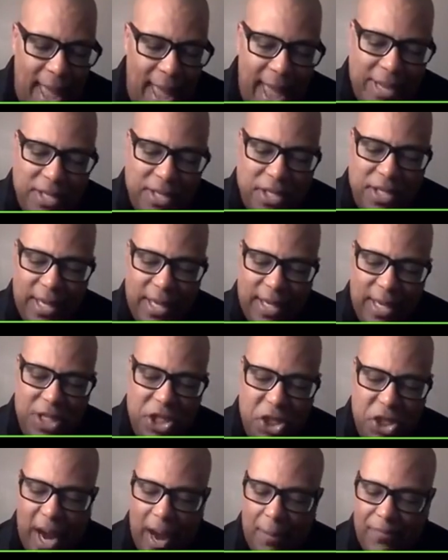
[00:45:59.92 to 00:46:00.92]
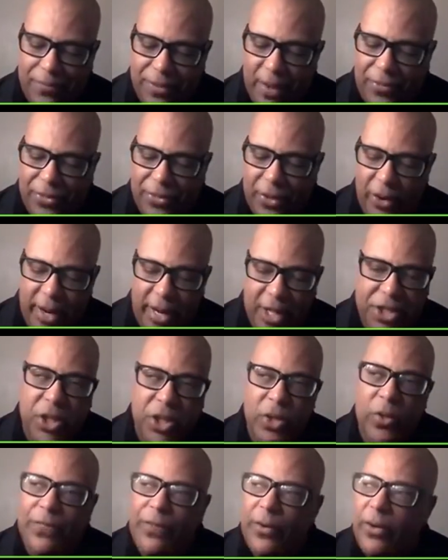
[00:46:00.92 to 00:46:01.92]
Exodus chapter
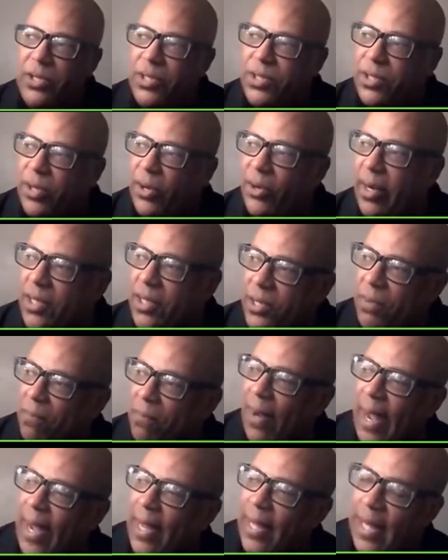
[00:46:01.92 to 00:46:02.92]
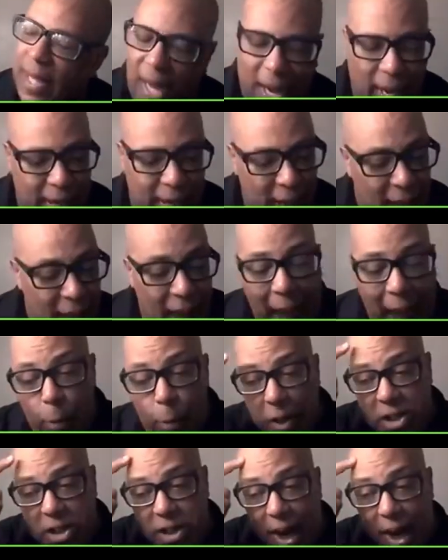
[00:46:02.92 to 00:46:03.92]
32, verse 32. My God, I
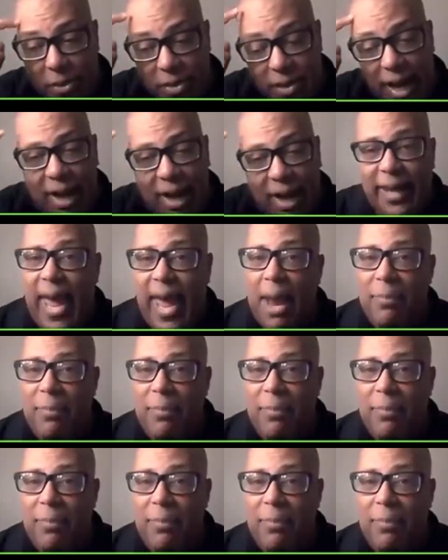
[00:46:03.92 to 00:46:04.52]
wish I was in